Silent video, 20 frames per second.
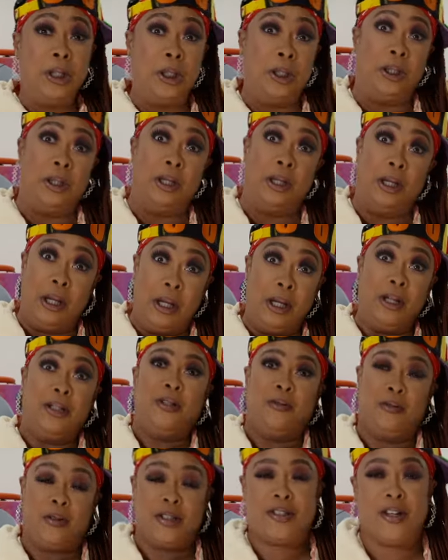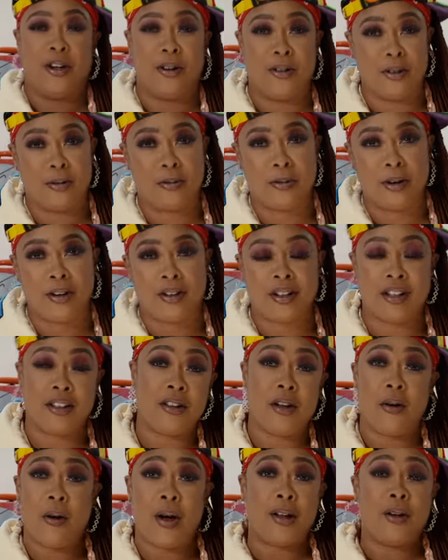really need to return to work.
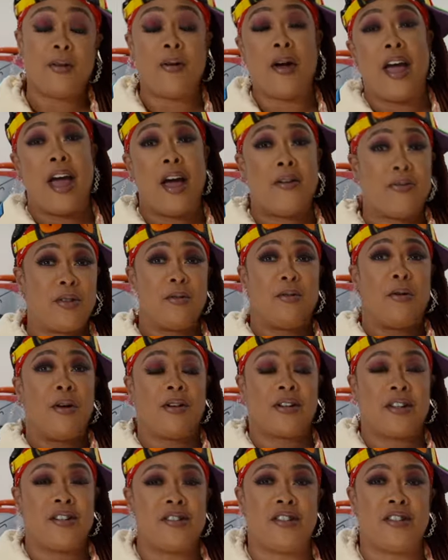And no, I don't have to work in